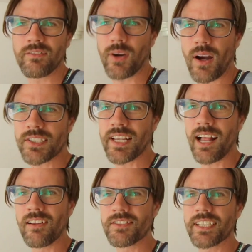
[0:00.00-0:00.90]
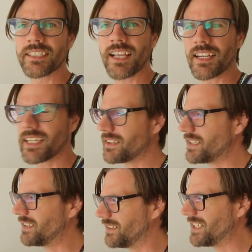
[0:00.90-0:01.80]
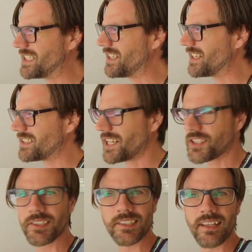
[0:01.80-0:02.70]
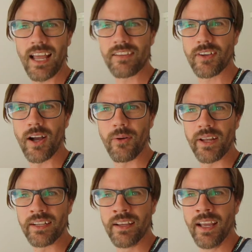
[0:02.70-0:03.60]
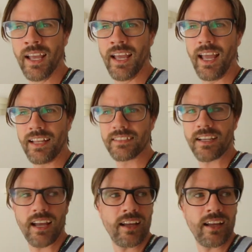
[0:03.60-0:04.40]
for ourselves and kind of get at least the essentials of life going. And